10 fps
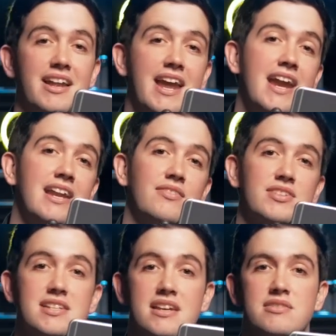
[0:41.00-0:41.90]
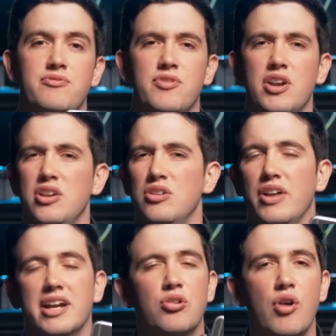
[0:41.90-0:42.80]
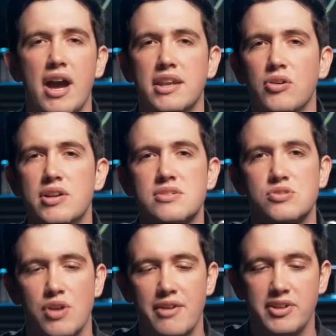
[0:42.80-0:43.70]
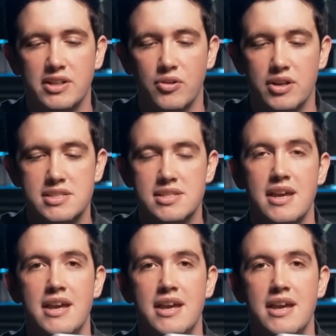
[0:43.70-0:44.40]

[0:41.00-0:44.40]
out any of the sounds in front of you, like crowd noise or traffic noise,